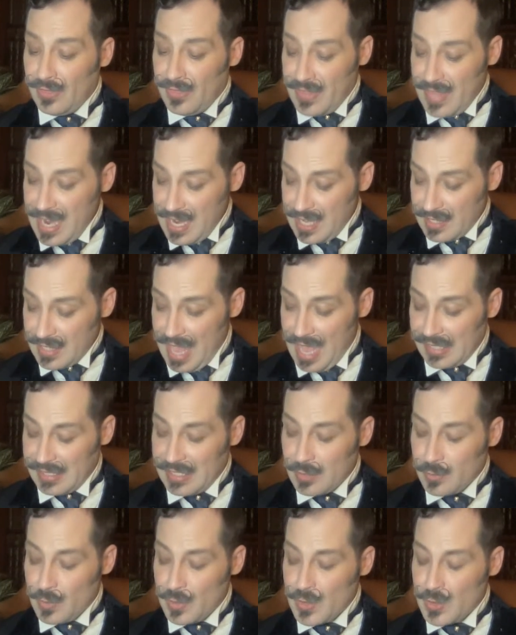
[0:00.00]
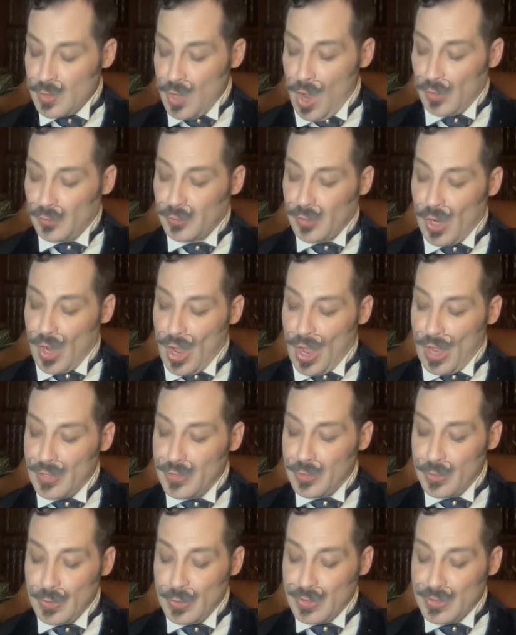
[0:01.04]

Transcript: Think that it was not God who